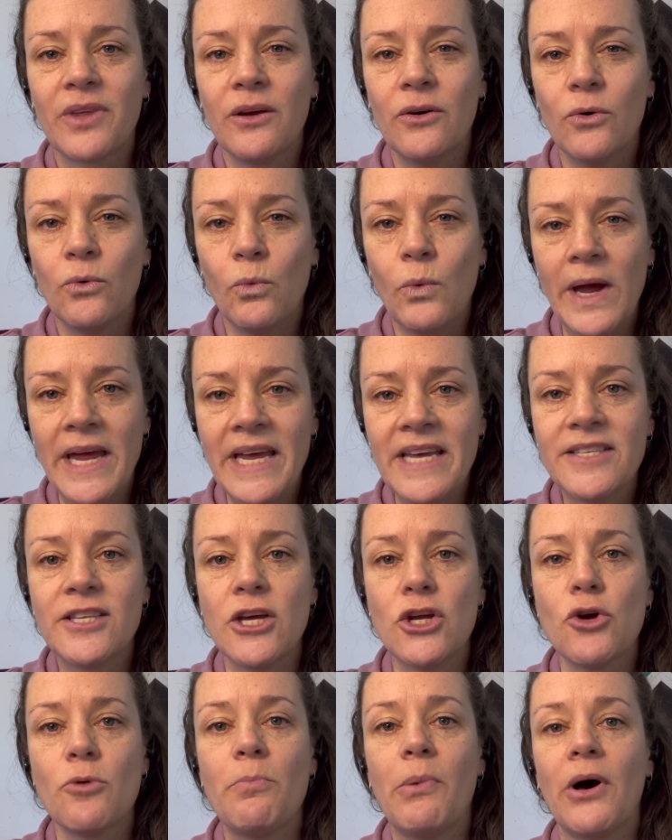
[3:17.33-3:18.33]
ways that
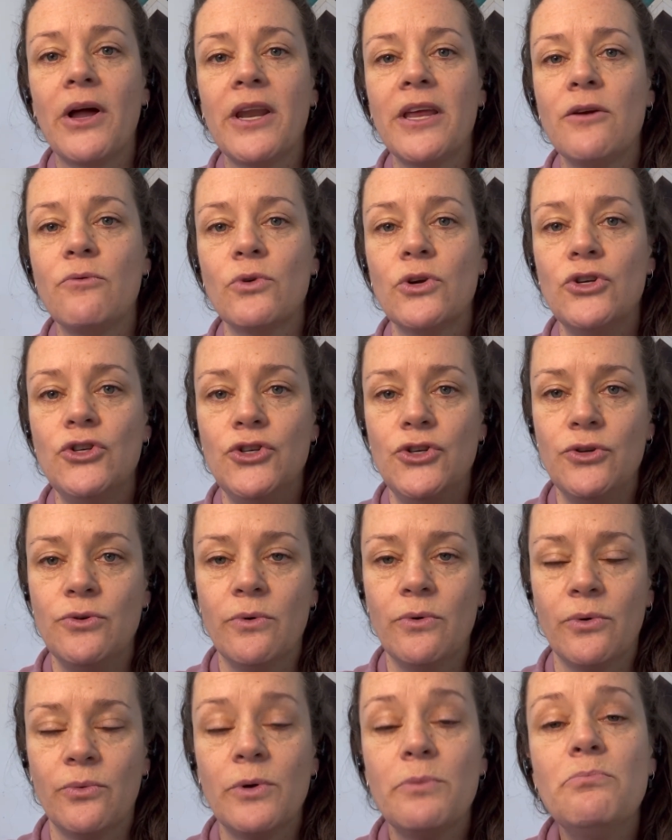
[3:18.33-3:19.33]
your body
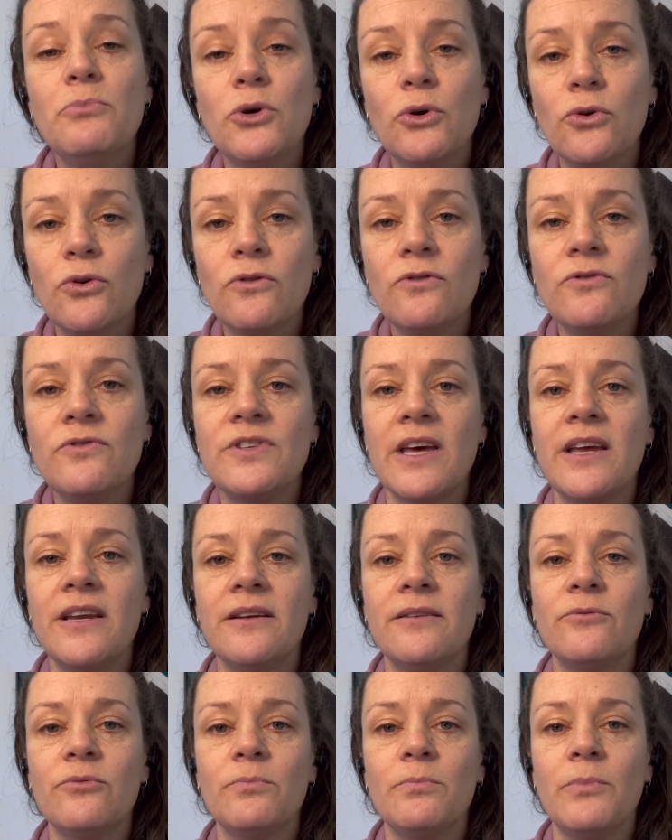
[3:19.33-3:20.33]
removes
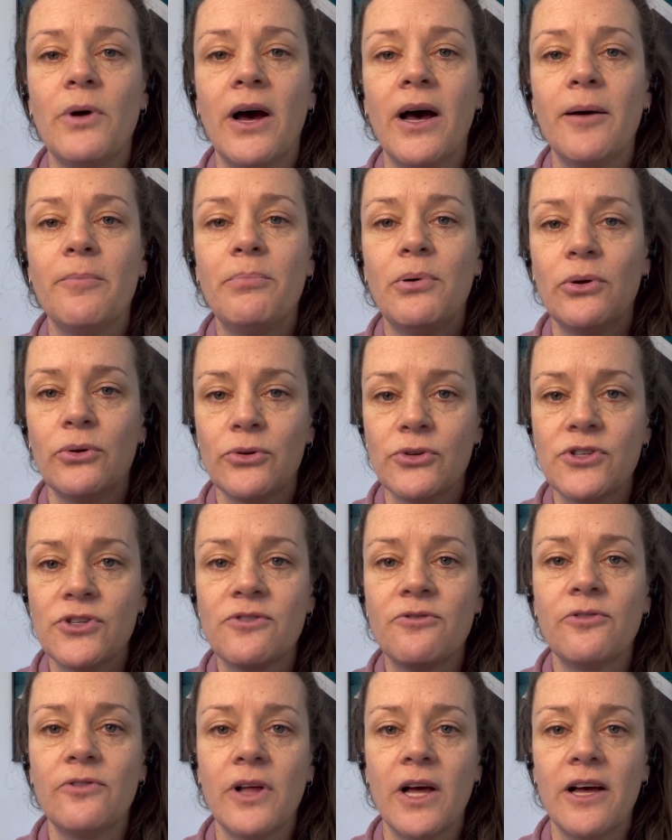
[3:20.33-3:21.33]
and pulls
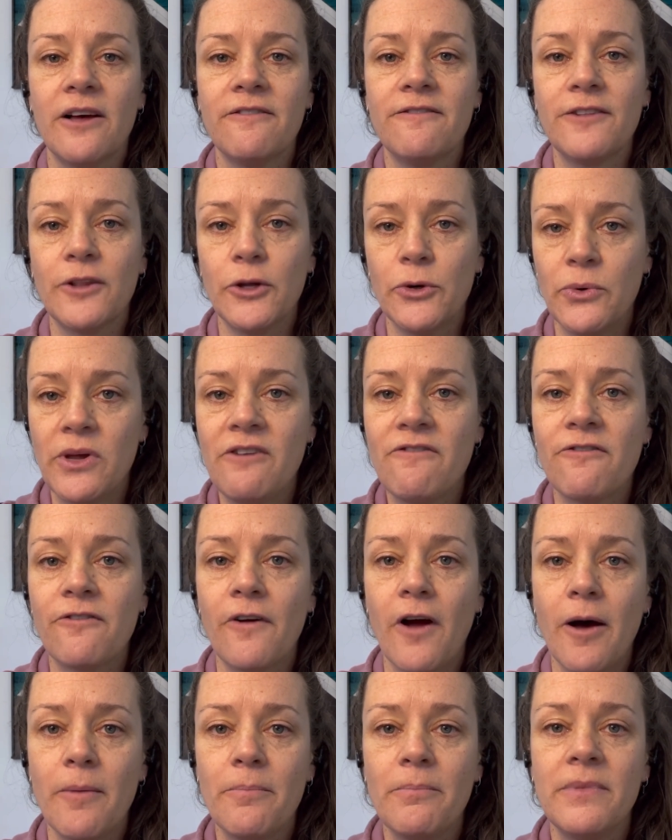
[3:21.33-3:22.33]
fluid
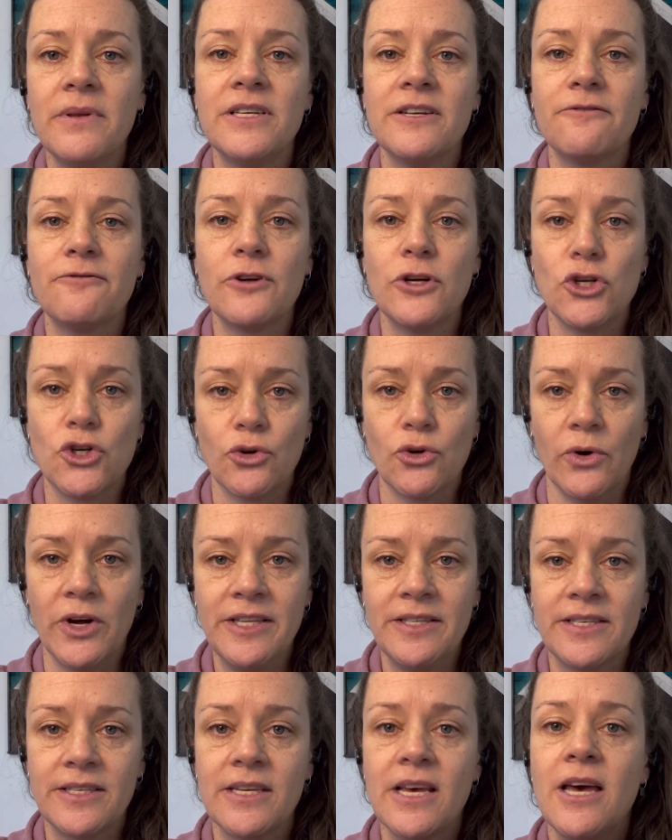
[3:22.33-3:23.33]
from different
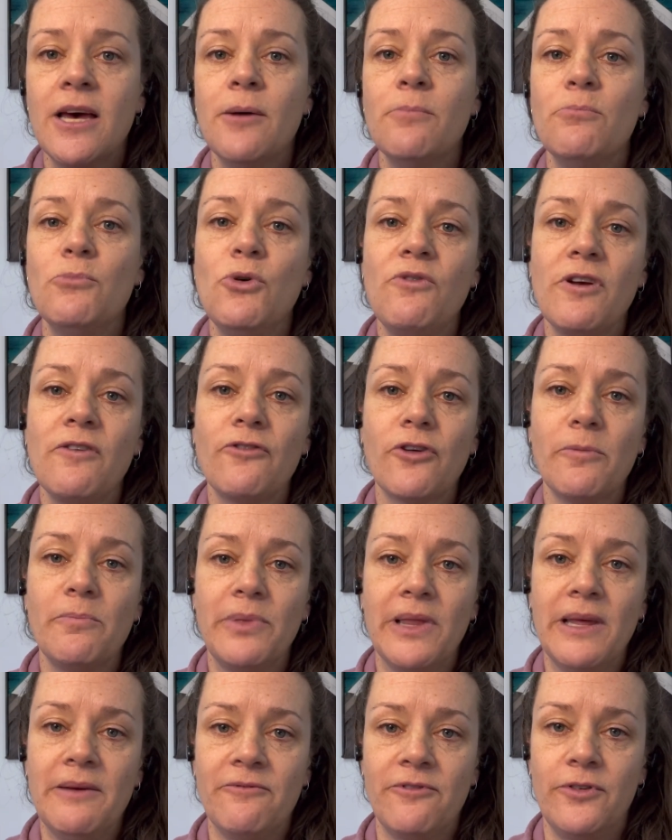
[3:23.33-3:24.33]
joints, moving from
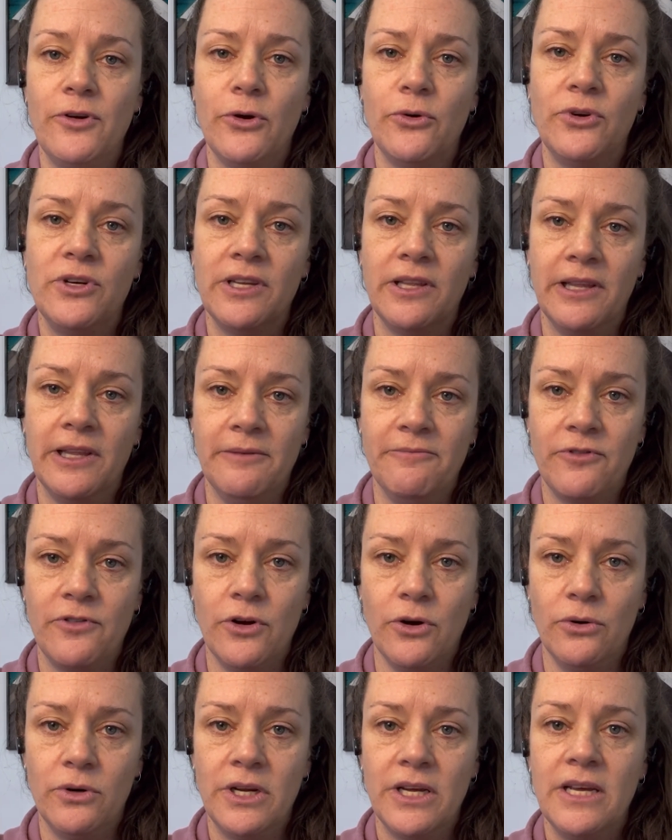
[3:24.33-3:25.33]
lymph node to lymph
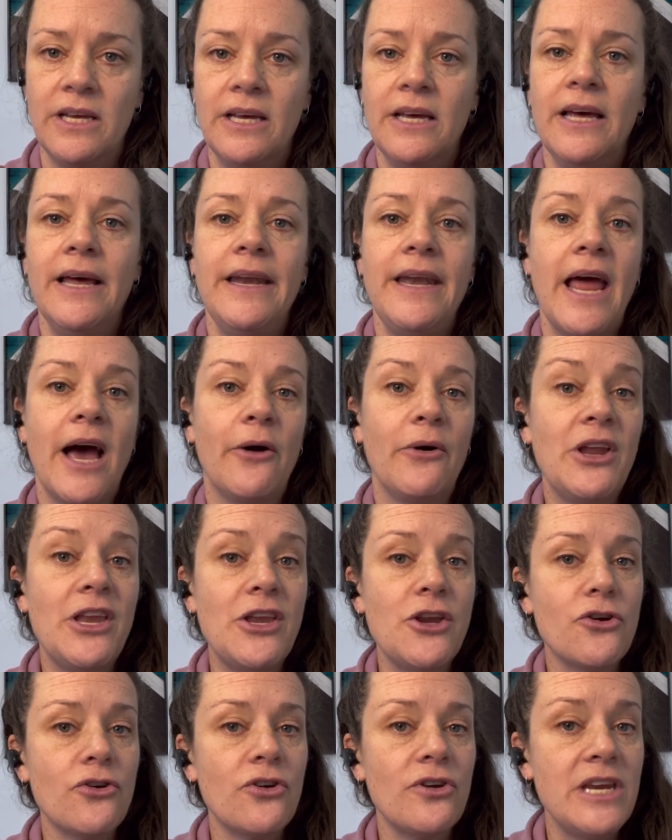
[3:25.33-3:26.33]
node. Now in
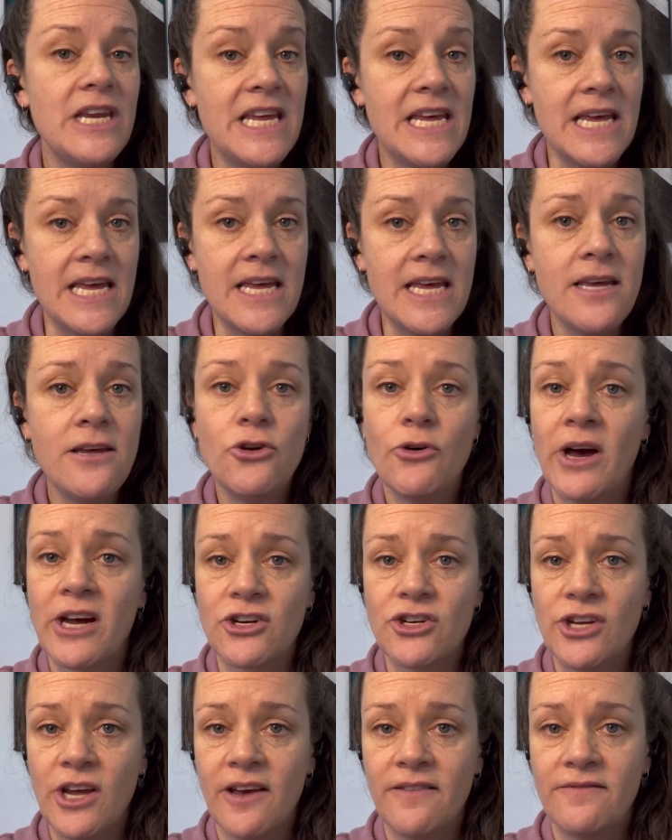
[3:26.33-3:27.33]
your knee, you
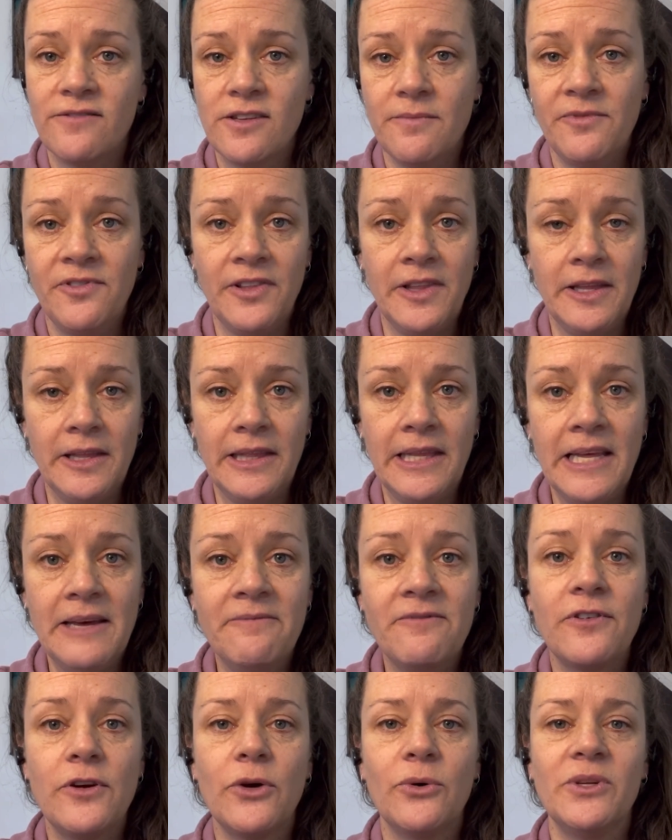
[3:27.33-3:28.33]
actually have some
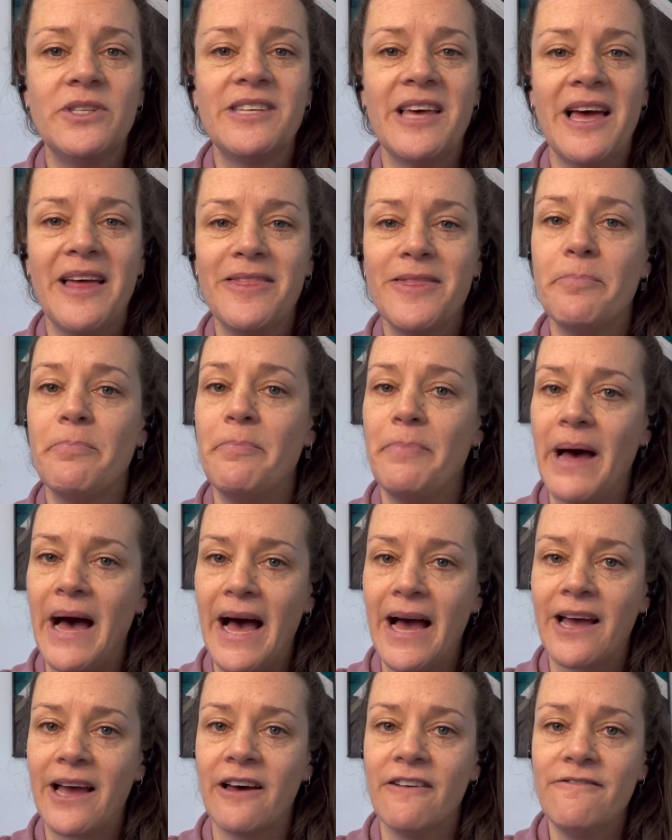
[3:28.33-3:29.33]
lymph nodes at the
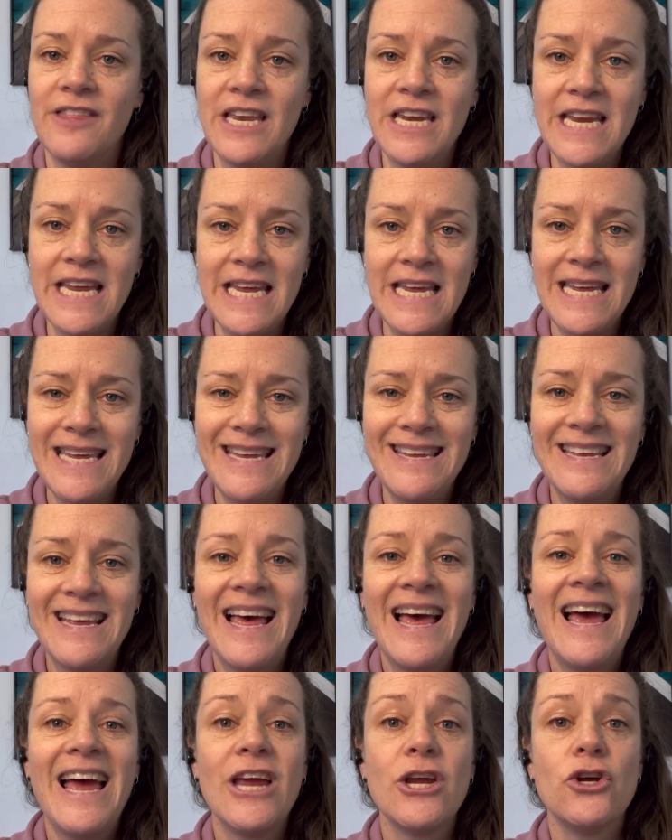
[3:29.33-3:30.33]
back of the knee.
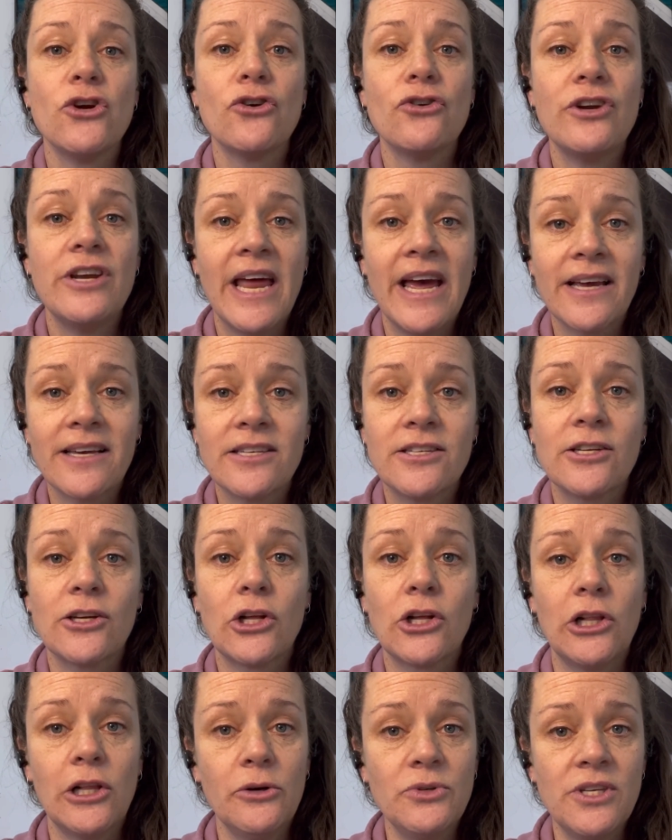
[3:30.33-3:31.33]
Your next
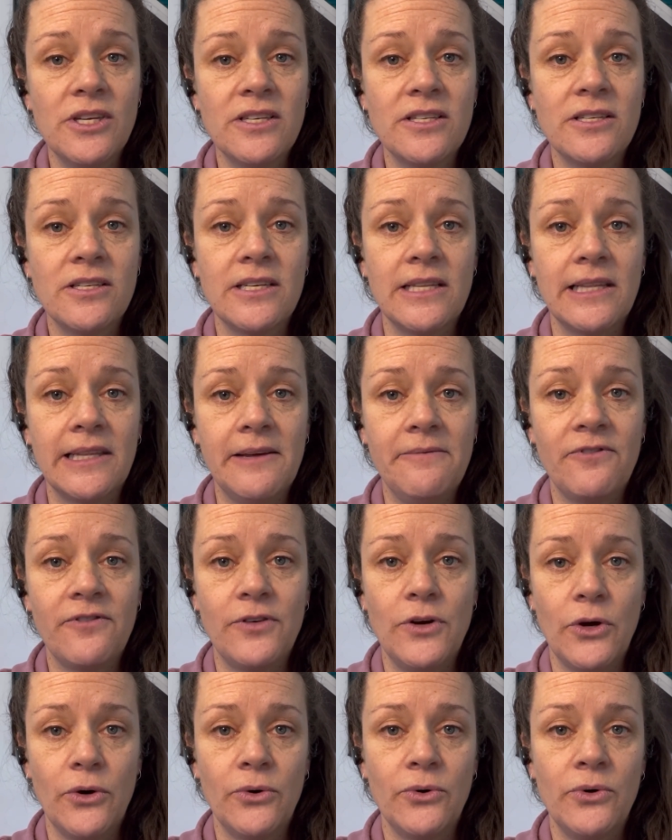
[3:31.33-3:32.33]
closest lymph
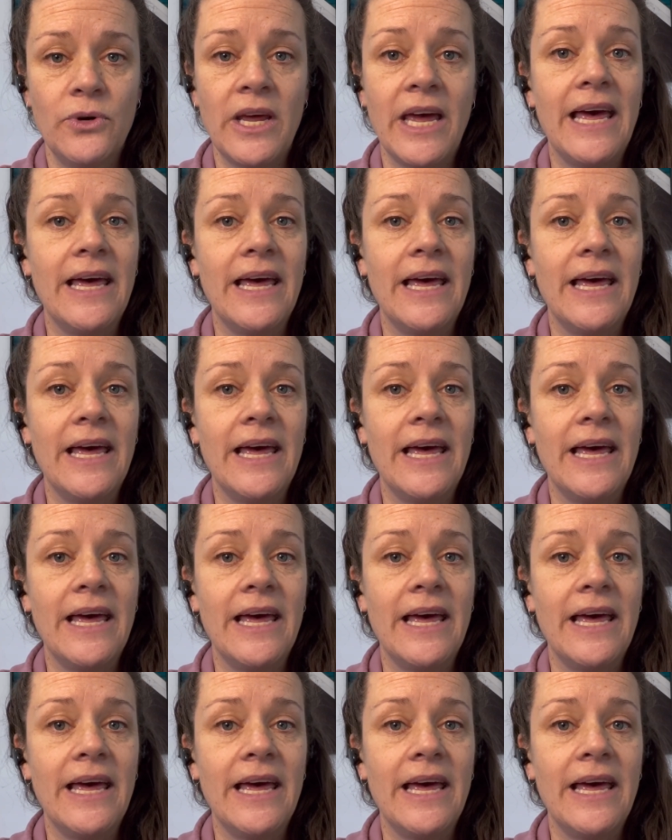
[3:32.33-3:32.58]
node